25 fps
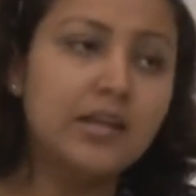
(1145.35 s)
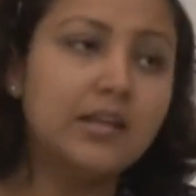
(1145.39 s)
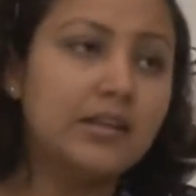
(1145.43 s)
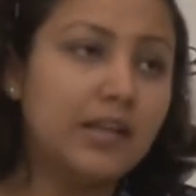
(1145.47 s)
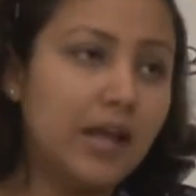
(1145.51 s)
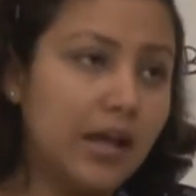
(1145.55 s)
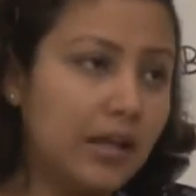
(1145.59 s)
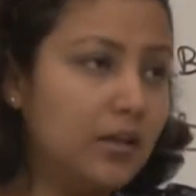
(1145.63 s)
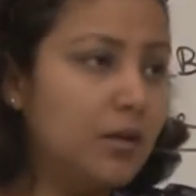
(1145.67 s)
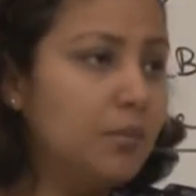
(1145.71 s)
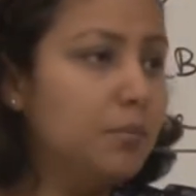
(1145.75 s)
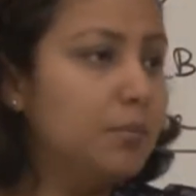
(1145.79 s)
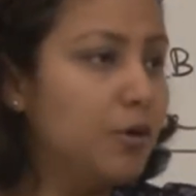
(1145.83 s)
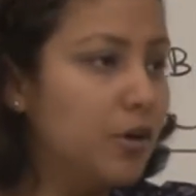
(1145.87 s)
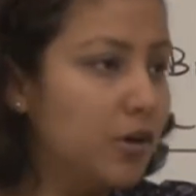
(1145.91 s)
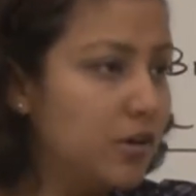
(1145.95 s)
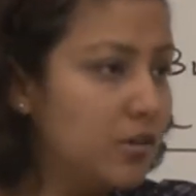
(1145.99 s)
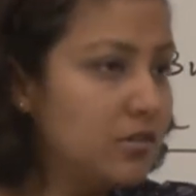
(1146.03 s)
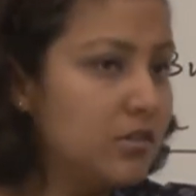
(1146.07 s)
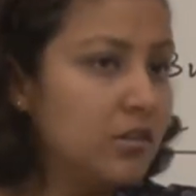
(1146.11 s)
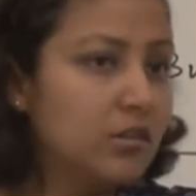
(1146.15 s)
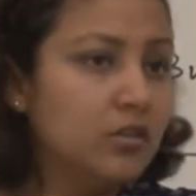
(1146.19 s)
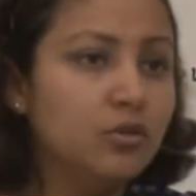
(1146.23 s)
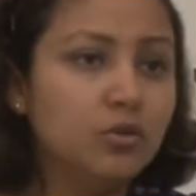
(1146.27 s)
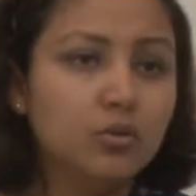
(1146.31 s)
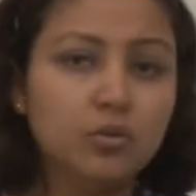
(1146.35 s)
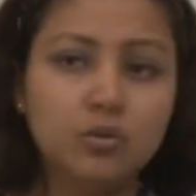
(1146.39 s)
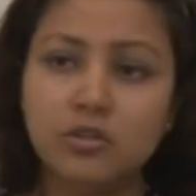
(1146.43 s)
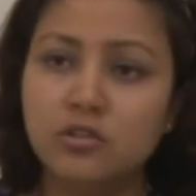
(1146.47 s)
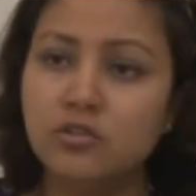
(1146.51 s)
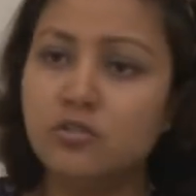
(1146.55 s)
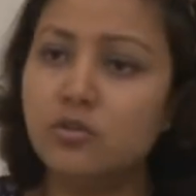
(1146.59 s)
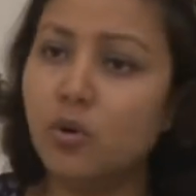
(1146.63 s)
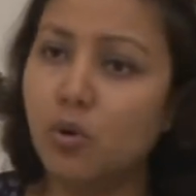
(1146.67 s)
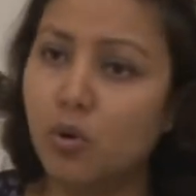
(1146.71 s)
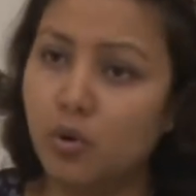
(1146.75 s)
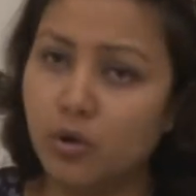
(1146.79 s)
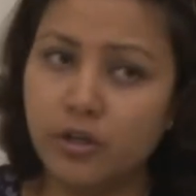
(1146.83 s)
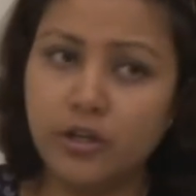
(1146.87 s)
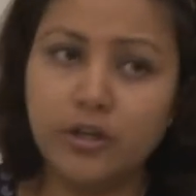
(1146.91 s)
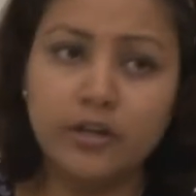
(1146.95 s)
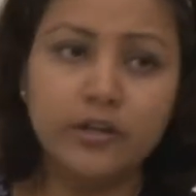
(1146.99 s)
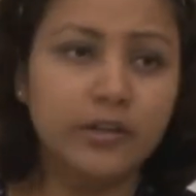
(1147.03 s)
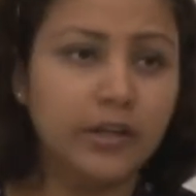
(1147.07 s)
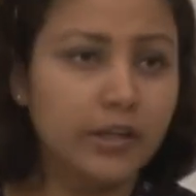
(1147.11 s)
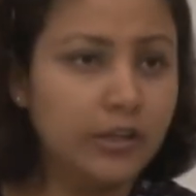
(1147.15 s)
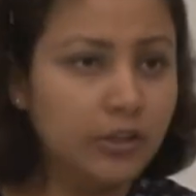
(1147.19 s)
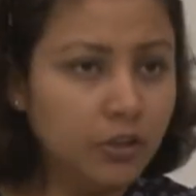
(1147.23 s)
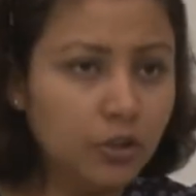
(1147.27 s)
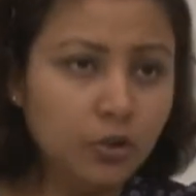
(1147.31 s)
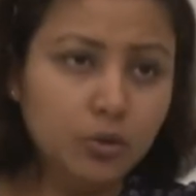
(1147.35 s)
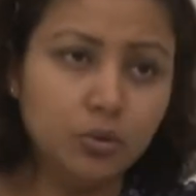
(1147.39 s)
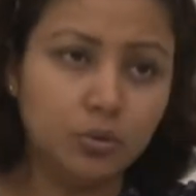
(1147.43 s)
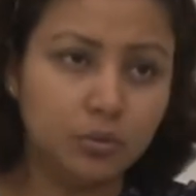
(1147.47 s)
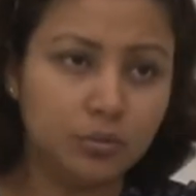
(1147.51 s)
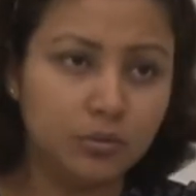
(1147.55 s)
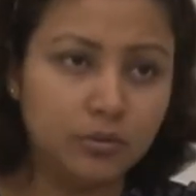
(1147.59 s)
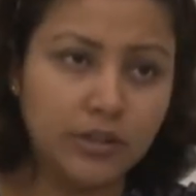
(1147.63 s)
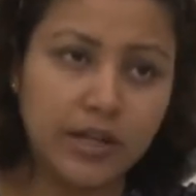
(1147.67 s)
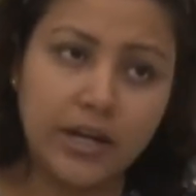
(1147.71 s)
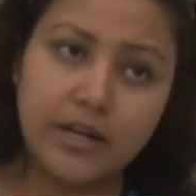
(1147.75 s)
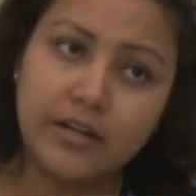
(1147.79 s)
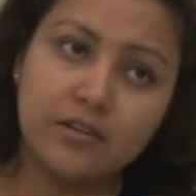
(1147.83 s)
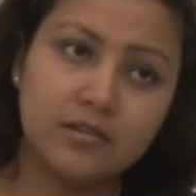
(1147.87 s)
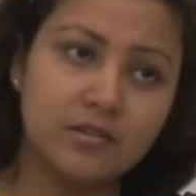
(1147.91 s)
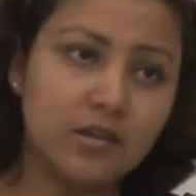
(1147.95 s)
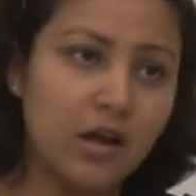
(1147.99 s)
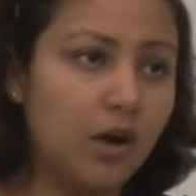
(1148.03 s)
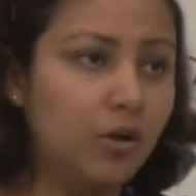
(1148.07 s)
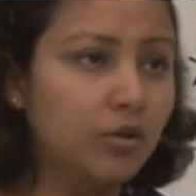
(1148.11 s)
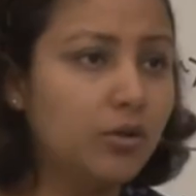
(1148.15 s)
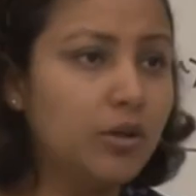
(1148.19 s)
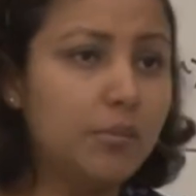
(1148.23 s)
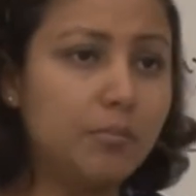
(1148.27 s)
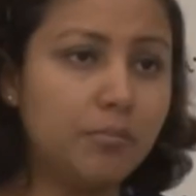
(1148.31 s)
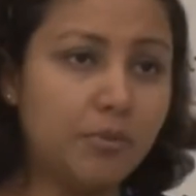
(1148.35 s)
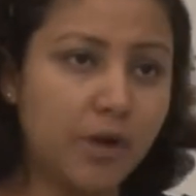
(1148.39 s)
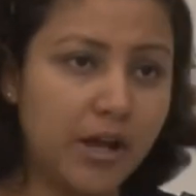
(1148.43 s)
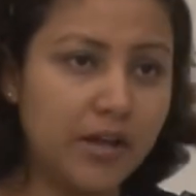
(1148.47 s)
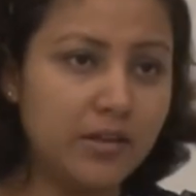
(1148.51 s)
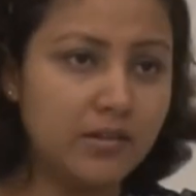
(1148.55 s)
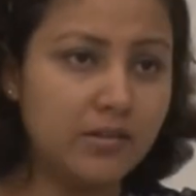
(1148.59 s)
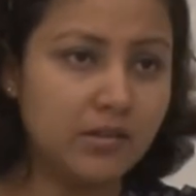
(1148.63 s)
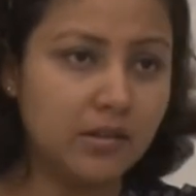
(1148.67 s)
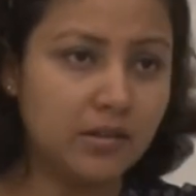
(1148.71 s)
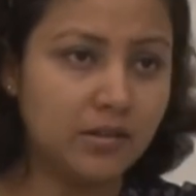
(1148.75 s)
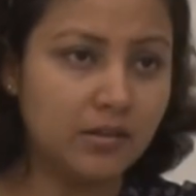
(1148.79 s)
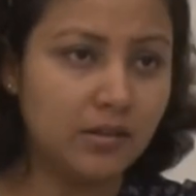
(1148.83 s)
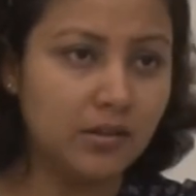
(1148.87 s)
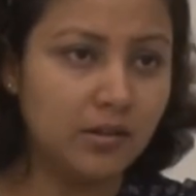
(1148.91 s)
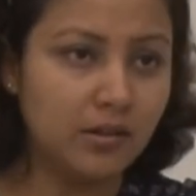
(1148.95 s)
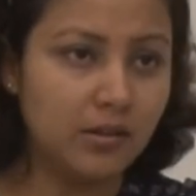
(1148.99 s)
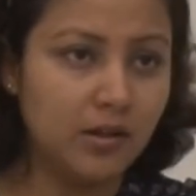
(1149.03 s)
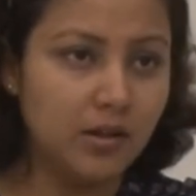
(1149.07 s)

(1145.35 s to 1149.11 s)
than a person who is older than you. That is how they price it.